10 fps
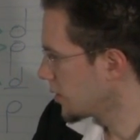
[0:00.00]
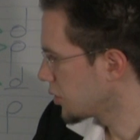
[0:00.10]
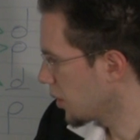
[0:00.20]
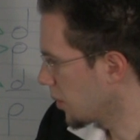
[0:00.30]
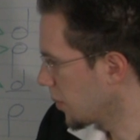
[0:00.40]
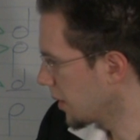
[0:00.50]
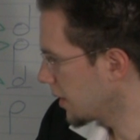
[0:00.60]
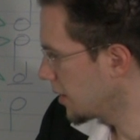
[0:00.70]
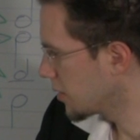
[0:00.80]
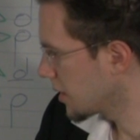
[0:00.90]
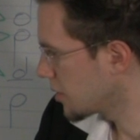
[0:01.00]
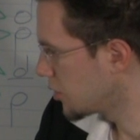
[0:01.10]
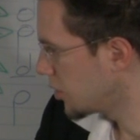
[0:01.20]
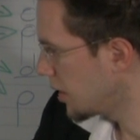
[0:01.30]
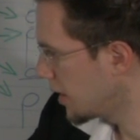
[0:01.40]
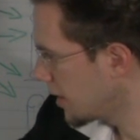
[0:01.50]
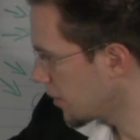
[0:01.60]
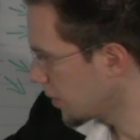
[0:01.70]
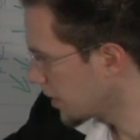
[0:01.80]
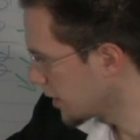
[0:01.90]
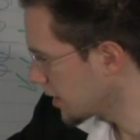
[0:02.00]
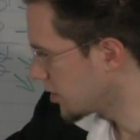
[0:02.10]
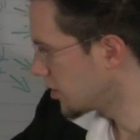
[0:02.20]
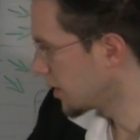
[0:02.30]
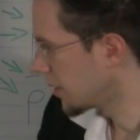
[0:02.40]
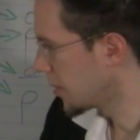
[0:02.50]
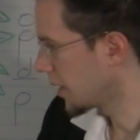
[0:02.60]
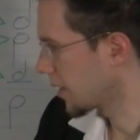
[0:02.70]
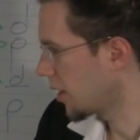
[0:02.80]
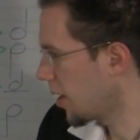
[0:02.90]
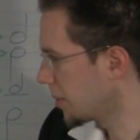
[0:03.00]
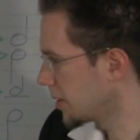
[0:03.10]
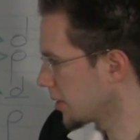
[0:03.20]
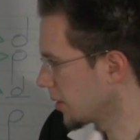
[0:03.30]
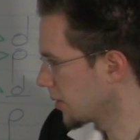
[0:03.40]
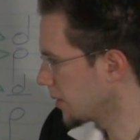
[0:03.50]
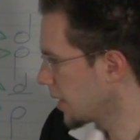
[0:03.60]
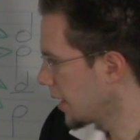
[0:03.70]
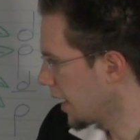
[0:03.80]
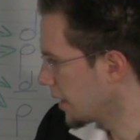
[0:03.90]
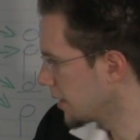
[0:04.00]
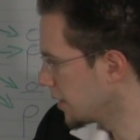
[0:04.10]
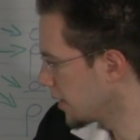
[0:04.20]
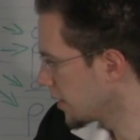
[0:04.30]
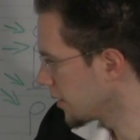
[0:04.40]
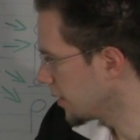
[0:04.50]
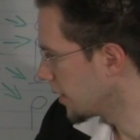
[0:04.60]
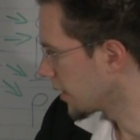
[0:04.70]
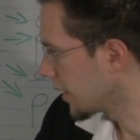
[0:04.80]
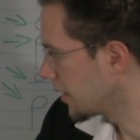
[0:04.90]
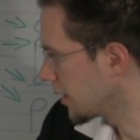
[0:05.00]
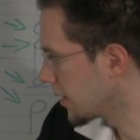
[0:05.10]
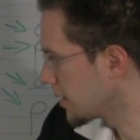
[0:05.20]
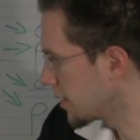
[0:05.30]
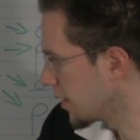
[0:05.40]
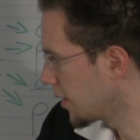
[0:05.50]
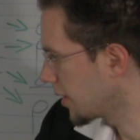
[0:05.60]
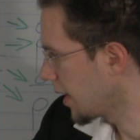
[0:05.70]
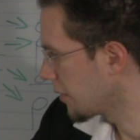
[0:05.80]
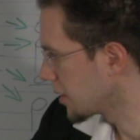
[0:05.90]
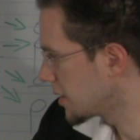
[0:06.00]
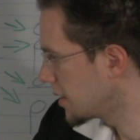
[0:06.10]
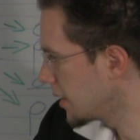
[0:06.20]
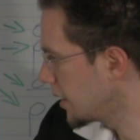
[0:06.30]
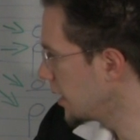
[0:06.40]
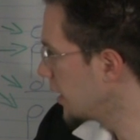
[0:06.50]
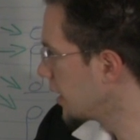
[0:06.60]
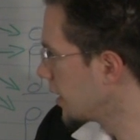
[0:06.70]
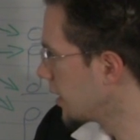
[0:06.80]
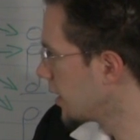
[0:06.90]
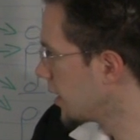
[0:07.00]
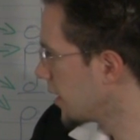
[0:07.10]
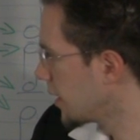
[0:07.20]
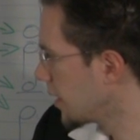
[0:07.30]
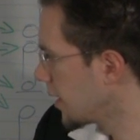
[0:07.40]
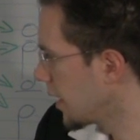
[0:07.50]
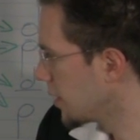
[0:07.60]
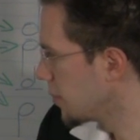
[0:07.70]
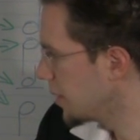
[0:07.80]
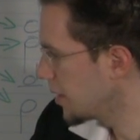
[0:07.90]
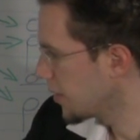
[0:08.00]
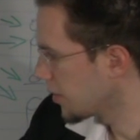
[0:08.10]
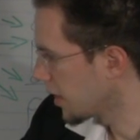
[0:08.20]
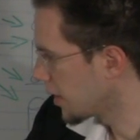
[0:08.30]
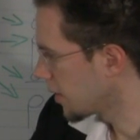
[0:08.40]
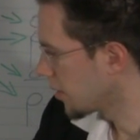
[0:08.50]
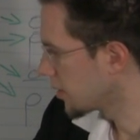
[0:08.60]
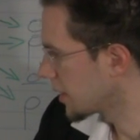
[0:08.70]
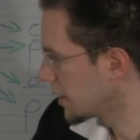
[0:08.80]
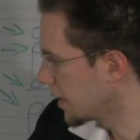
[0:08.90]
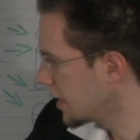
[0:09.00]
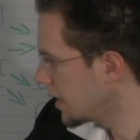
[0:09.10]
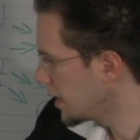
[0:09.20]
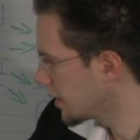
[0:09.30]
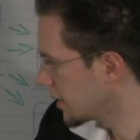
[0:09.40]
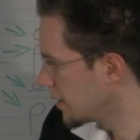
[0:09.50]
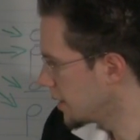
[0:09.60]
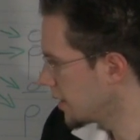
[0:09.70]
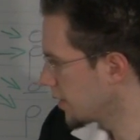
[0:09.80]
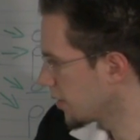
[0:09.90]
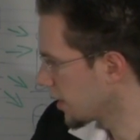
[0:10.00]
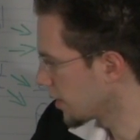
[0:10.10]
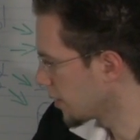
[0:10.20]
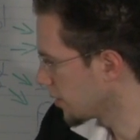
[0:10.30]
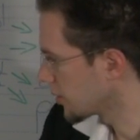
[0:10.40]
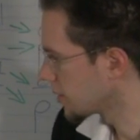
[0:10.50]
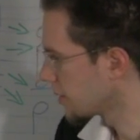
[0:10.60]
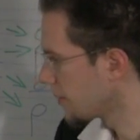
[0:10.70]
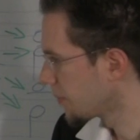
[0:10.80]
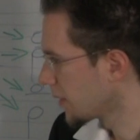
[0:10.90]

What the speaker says: So we're going to use this G with this G and make it a common tone, and then you're going to look and you're going to see, okay, I have a C and the B are very close, and the E and the D are very close.